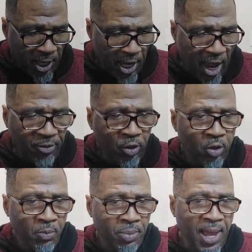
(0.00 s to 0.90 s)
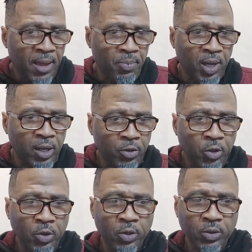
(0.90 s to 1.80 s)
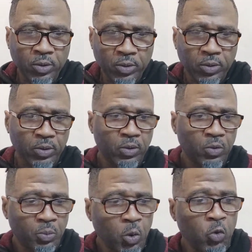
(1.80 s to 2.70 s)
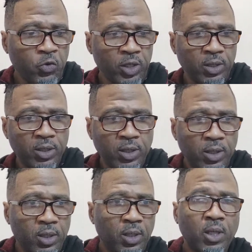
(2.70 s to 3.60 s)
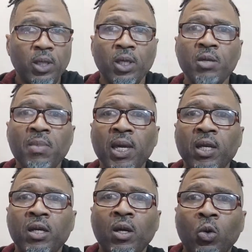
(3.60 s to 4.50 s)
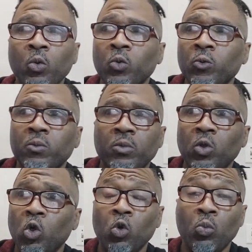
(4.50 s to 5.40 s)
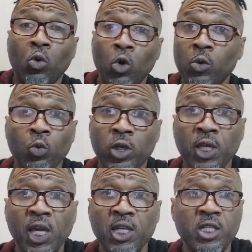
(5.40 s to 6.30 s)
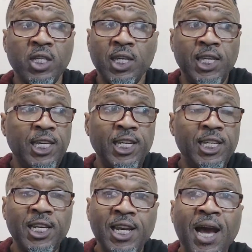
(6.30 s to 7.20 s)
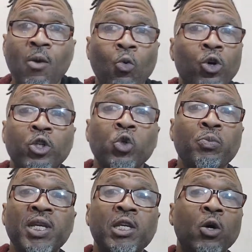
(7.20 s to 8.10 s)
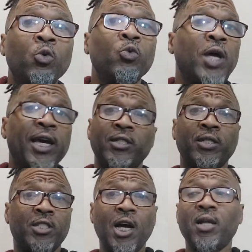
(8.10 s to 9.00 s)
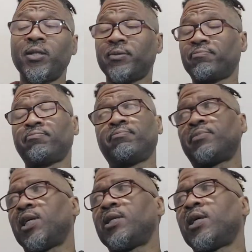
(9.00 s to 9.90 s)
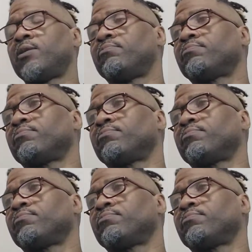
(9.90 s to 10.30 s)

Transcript: After the Black Panther movie, he made it known on more than one occasion he did not want to be known as T'Challa. He did.